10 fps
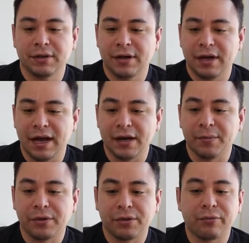And
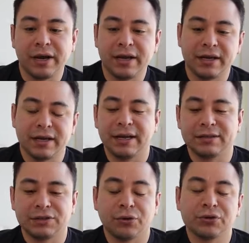number three,
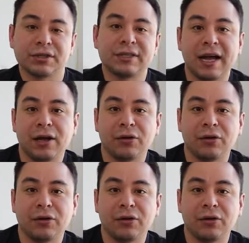it's don't just tell,